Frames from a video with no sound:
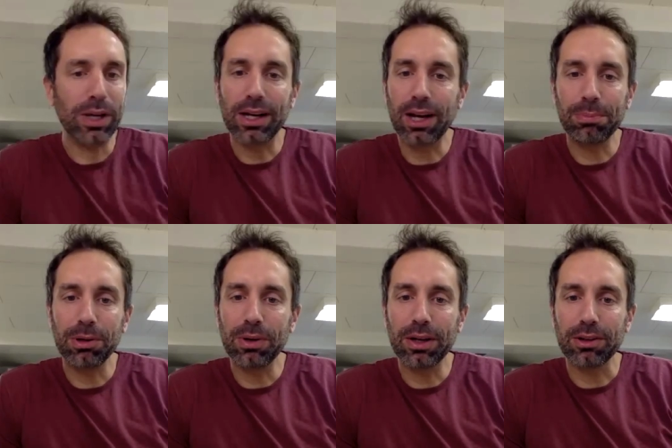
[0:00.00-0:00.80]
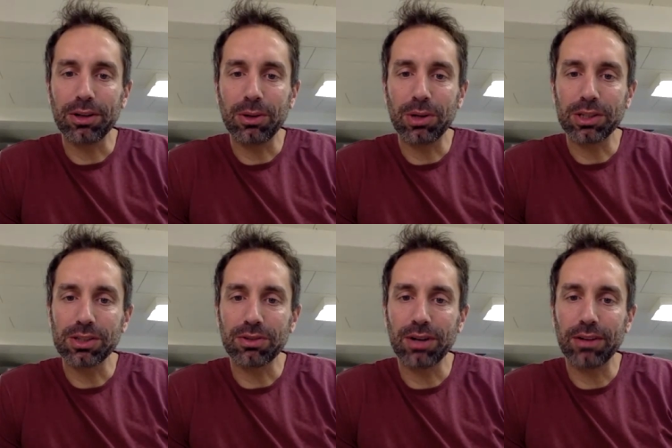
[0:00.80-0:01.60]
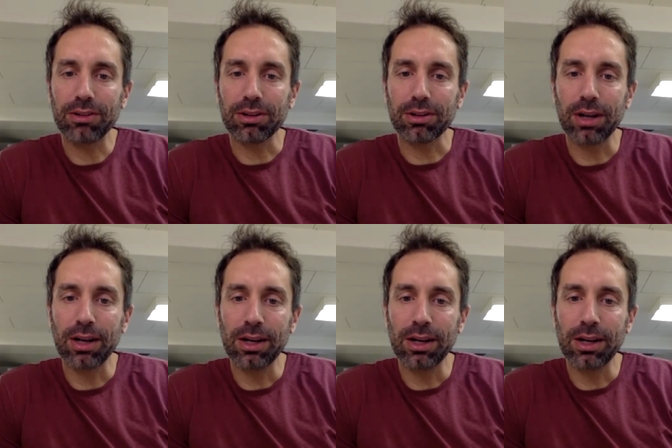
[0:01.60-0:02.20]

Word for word: can help you with or any questions for us or